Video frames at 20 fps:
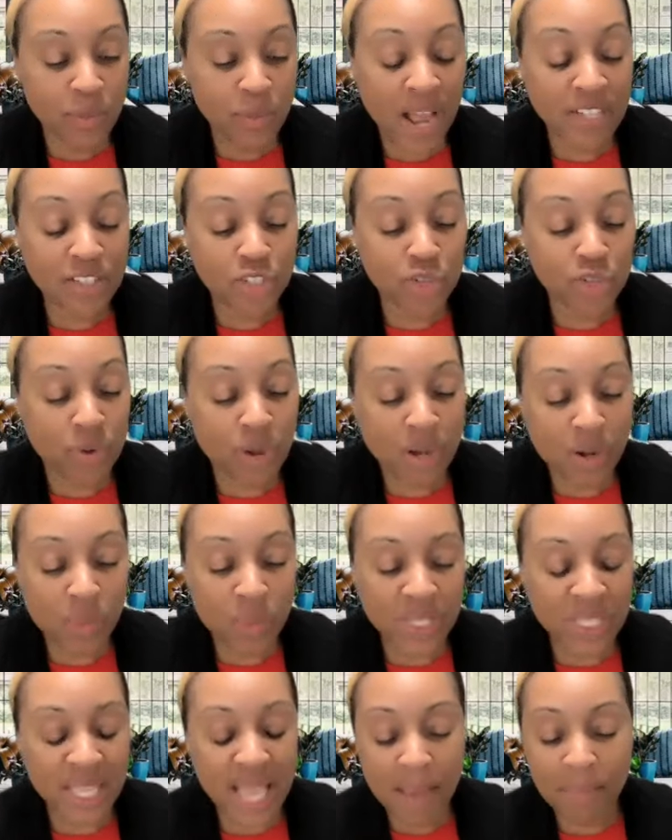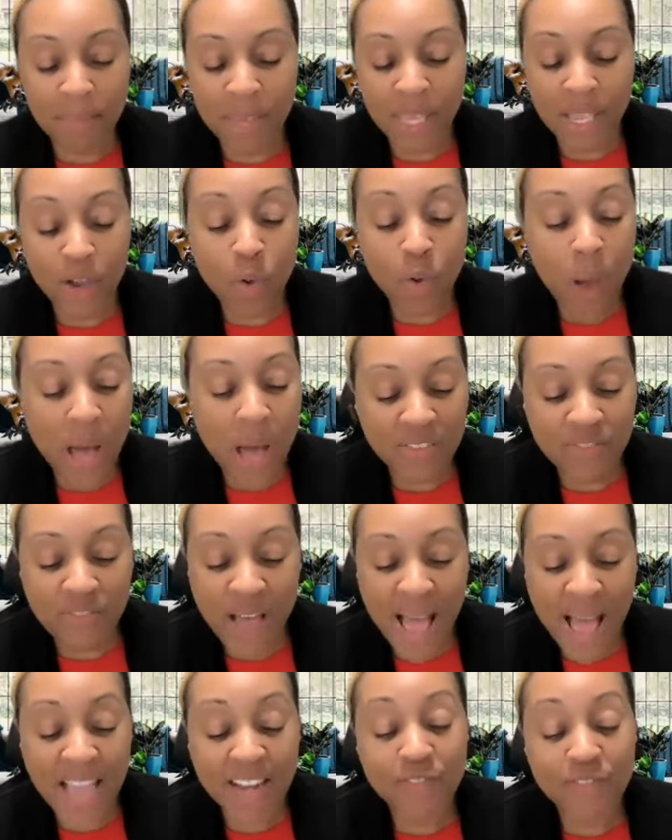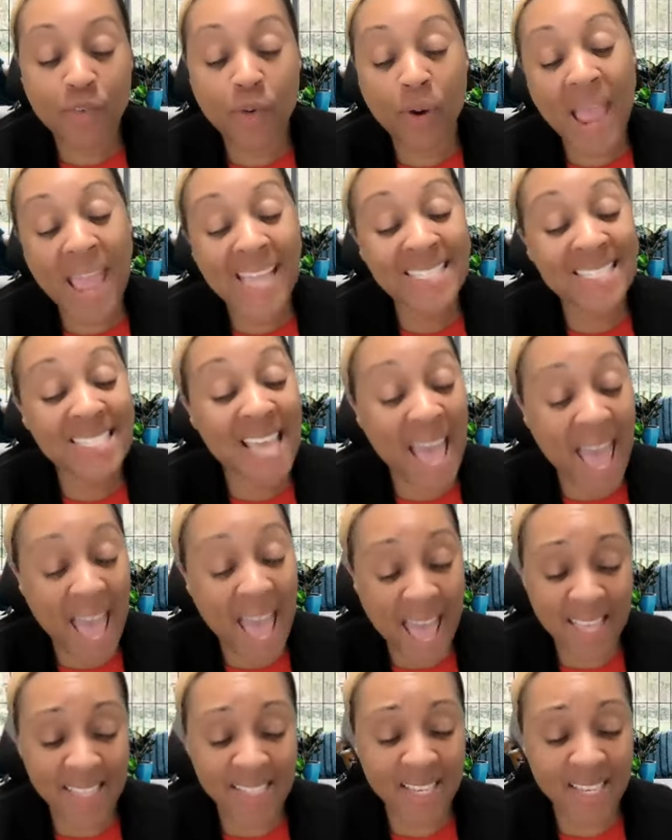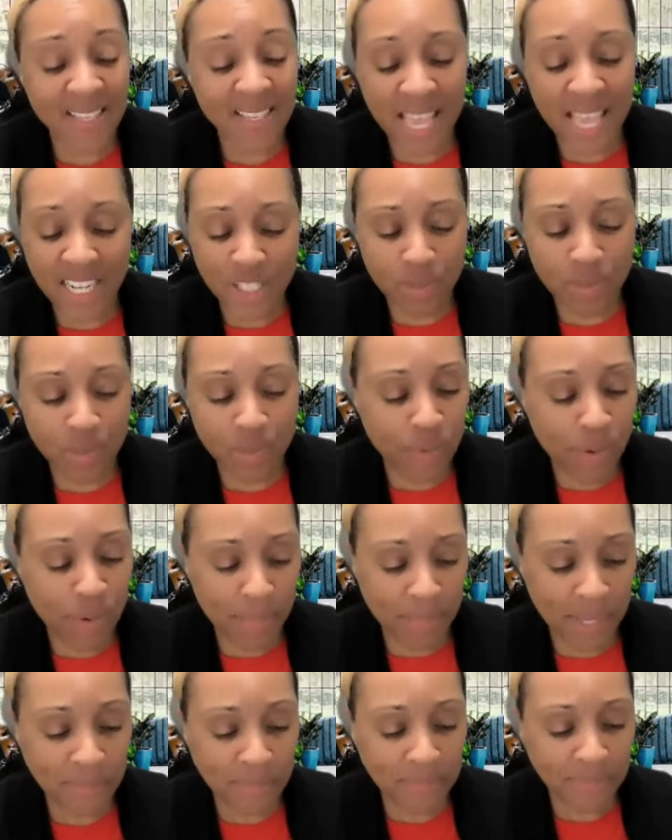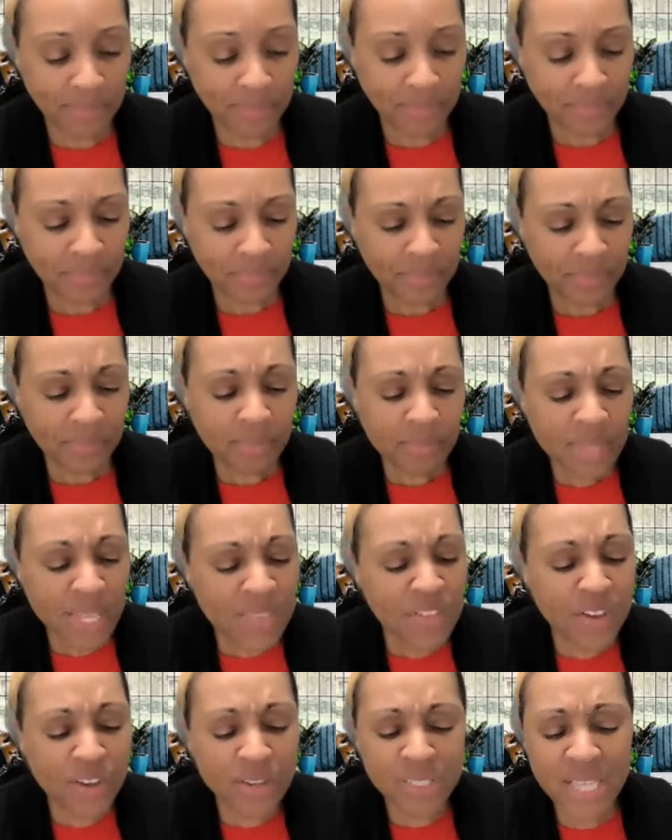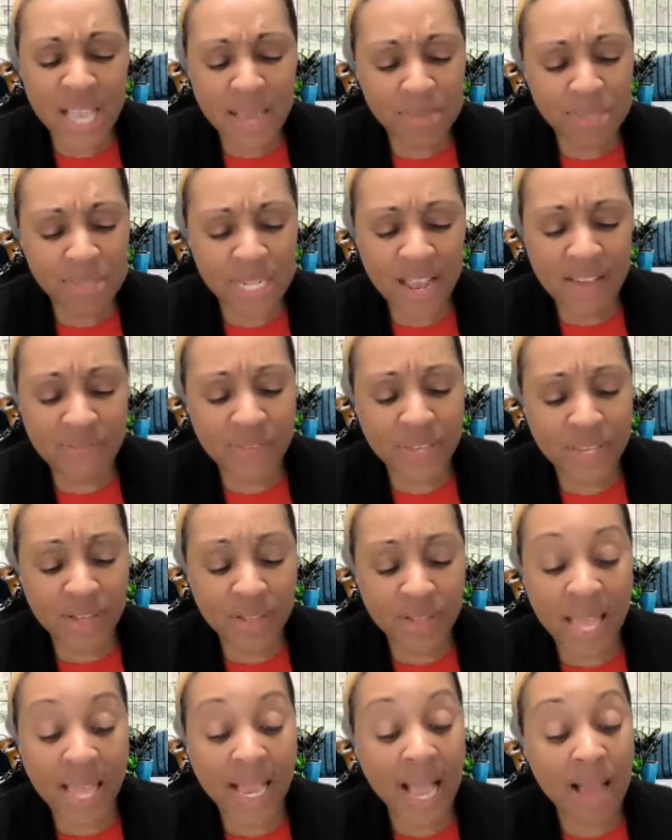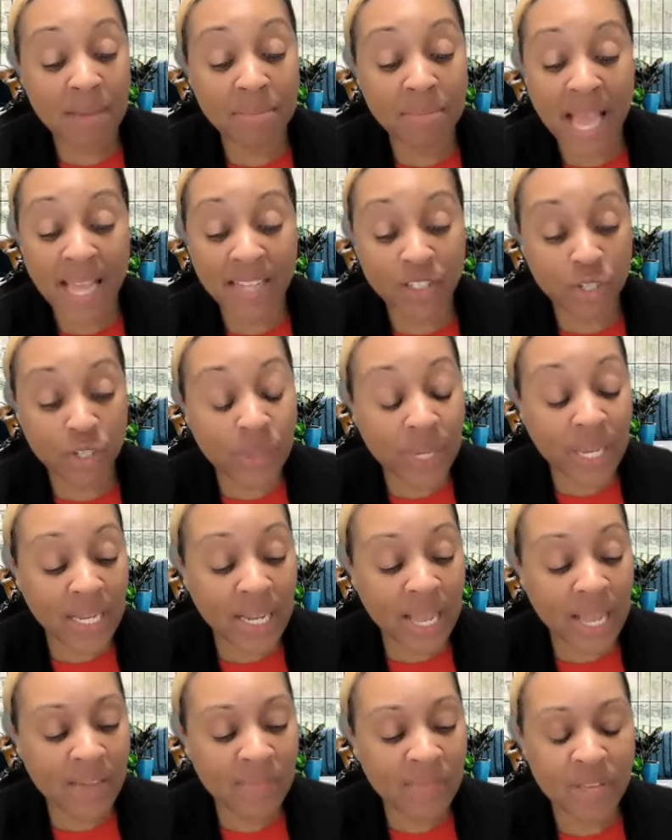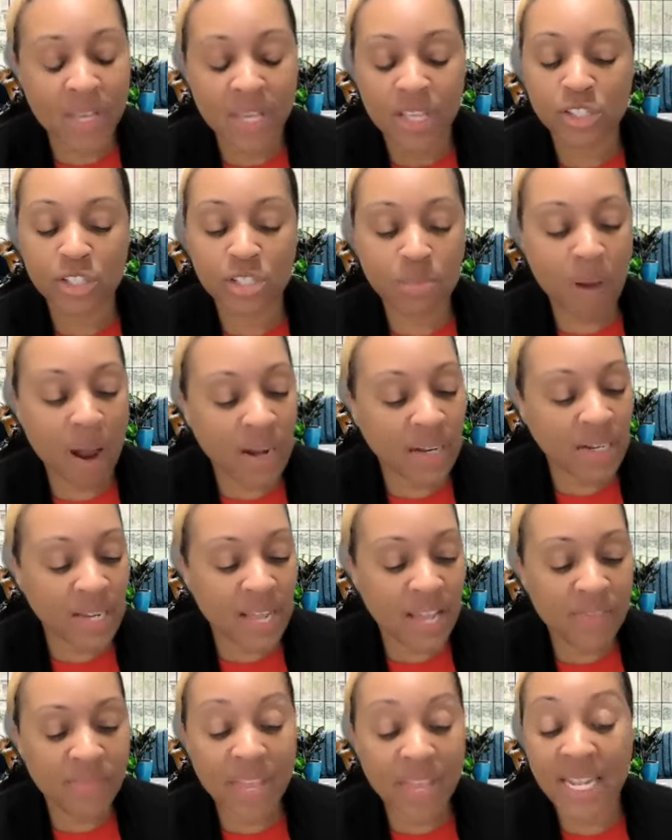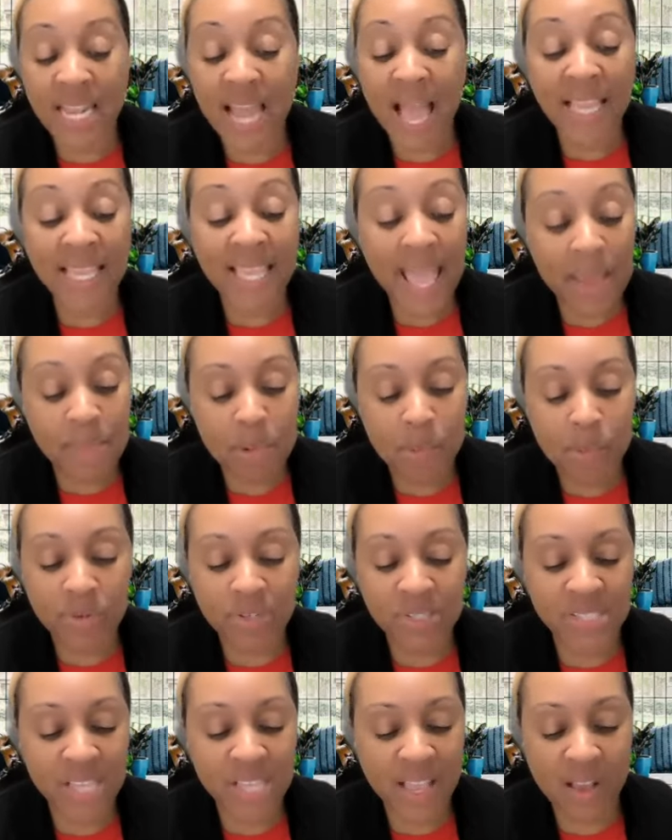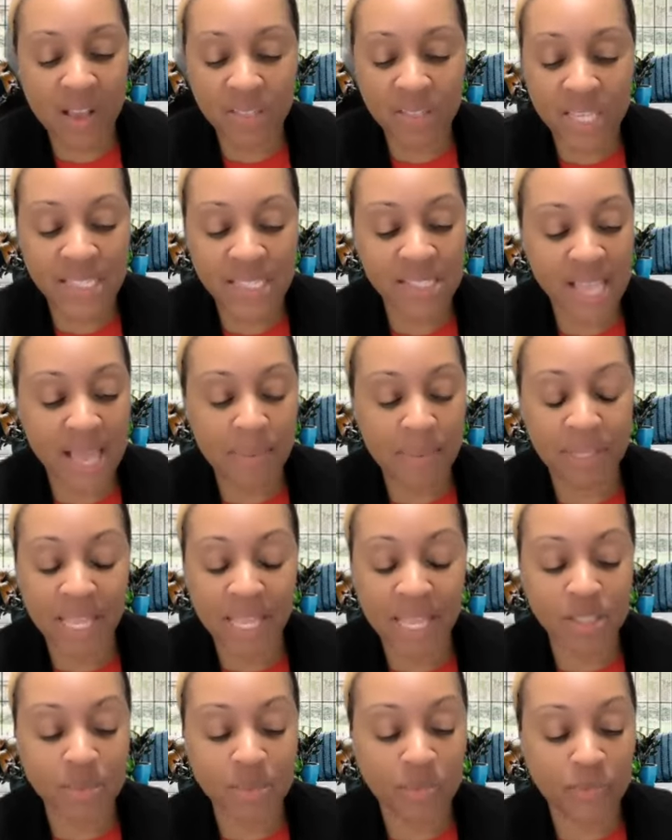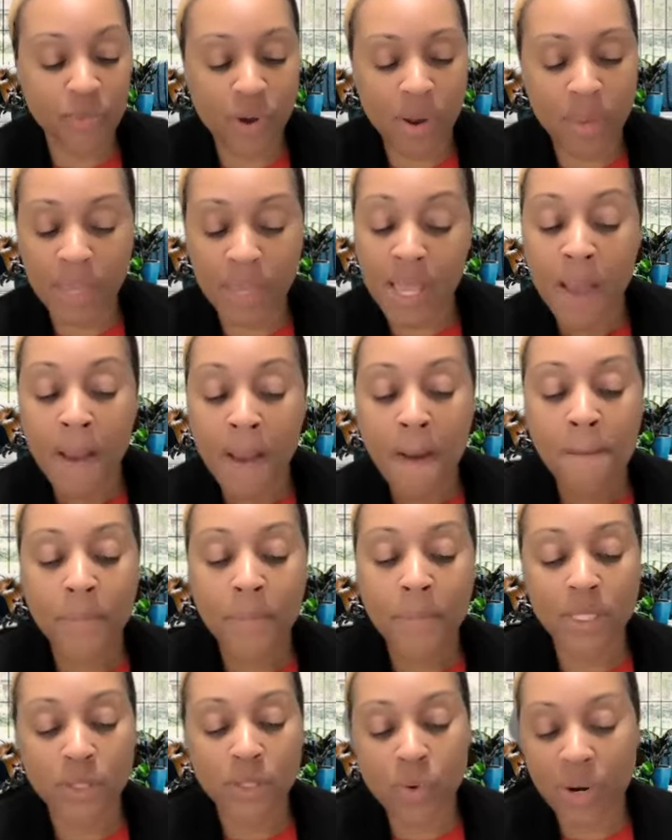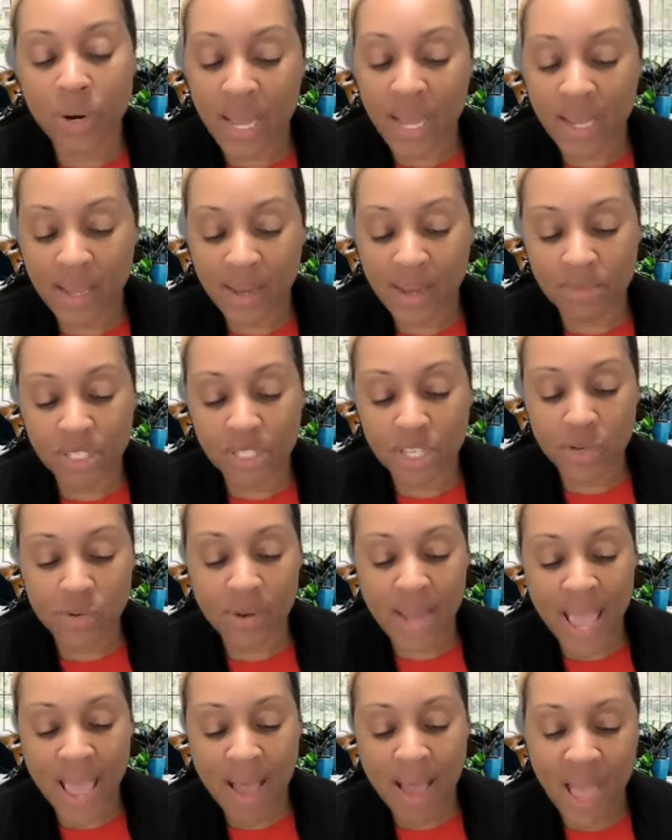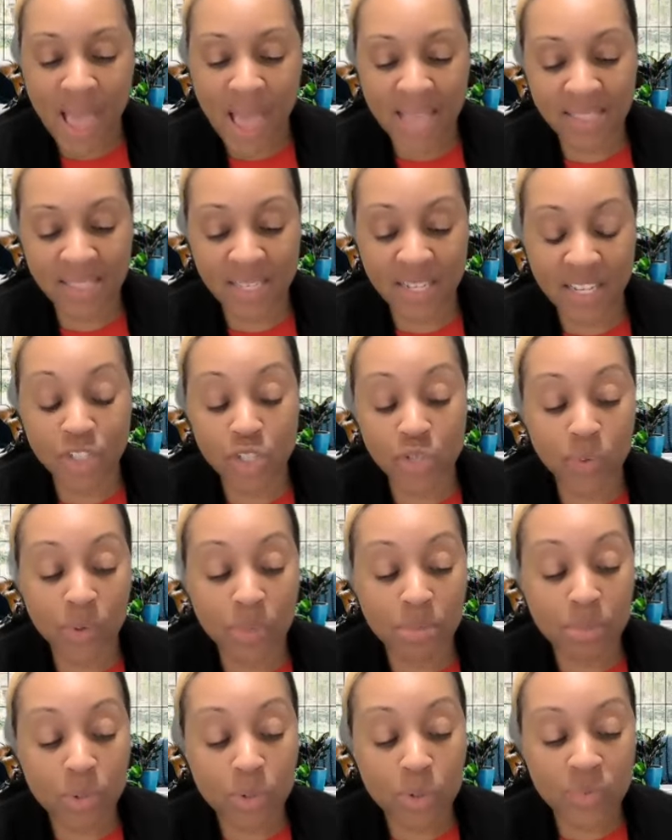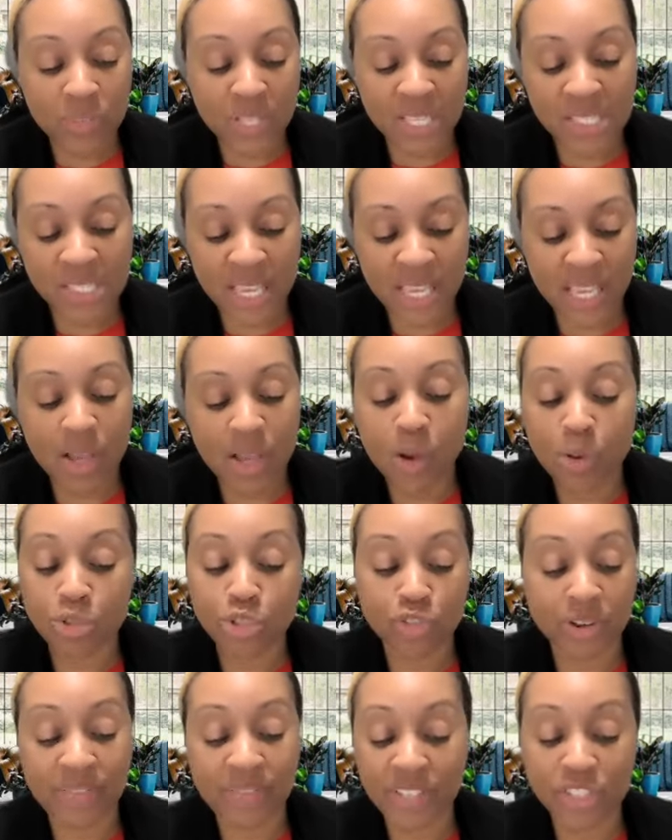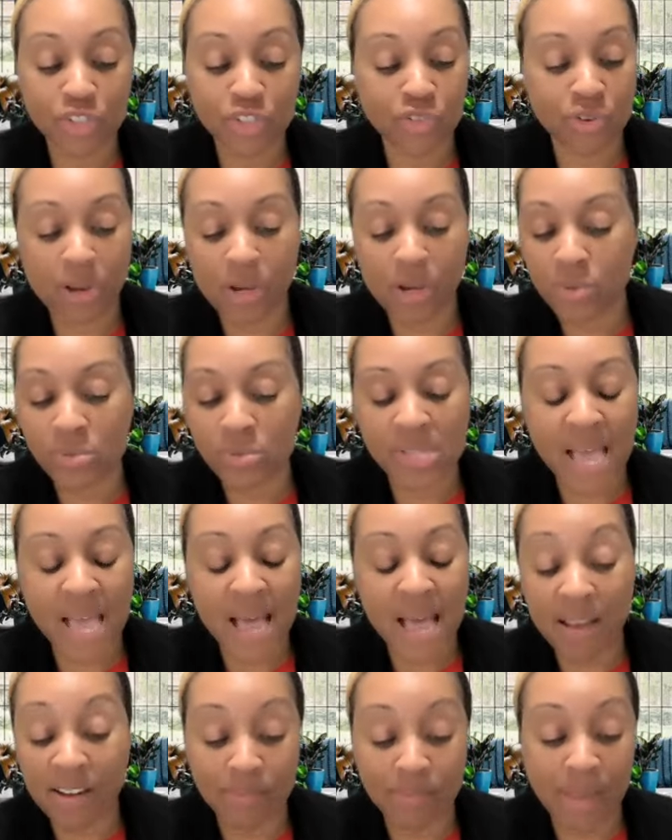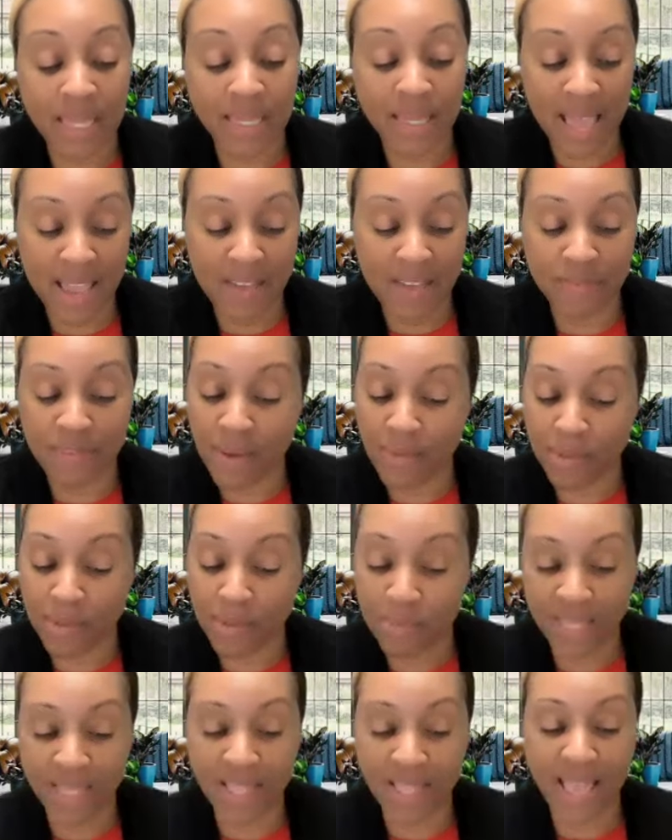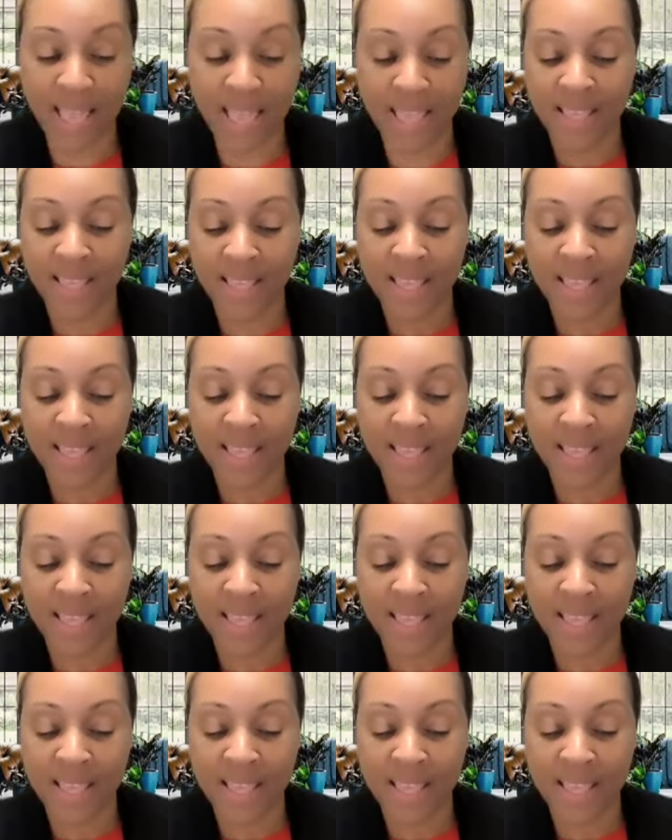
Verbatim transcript: where I struggle with not being qualified for a task that is before me there are times that I feel like I'm not doing enough, smart enough, and not capable to take on the assignment that is before me. But Lord, I come to you now asking that you remove these ego driven struggles out of my life. I repeat that.